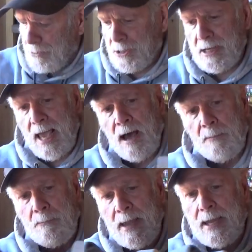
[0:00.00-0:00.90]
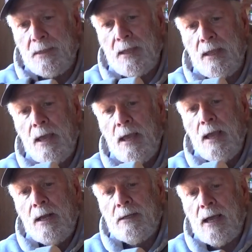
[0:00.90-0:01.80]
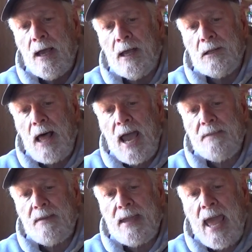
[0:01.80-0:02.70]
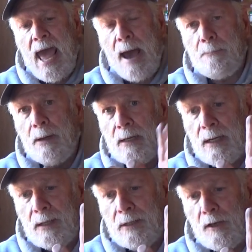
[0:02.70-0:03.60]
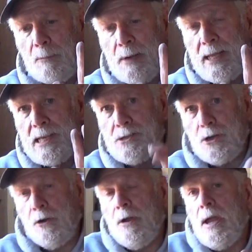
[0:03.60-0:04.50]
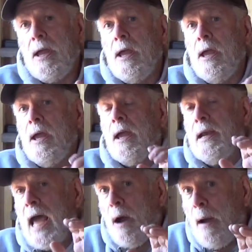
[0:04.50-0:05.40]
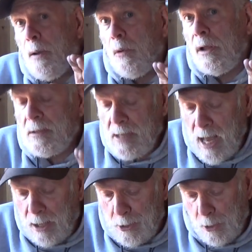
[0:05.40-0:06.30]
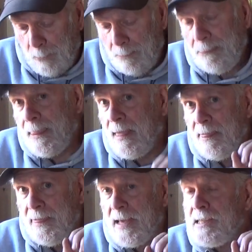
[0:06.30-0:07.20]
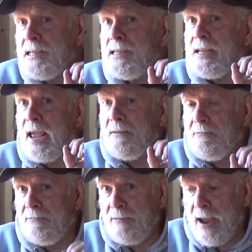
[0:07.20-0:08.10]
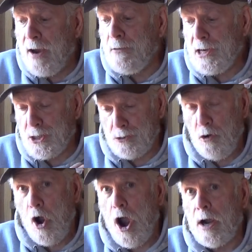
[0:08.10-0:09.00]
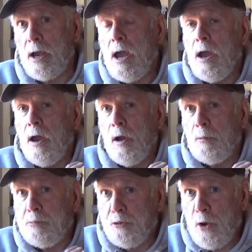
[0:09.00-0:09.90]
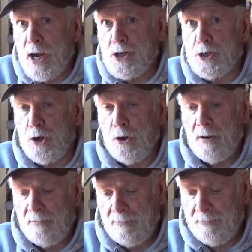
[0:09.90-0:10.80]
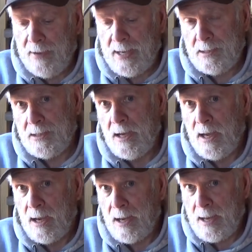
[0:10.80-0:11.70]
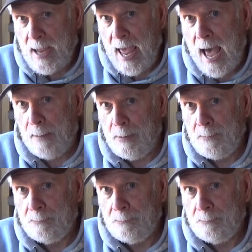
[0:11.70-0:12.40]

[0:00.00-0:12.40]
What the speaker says: just to help to align the cap a little bit easier. Now, I will tell you, this is a very strong pressure fit cap,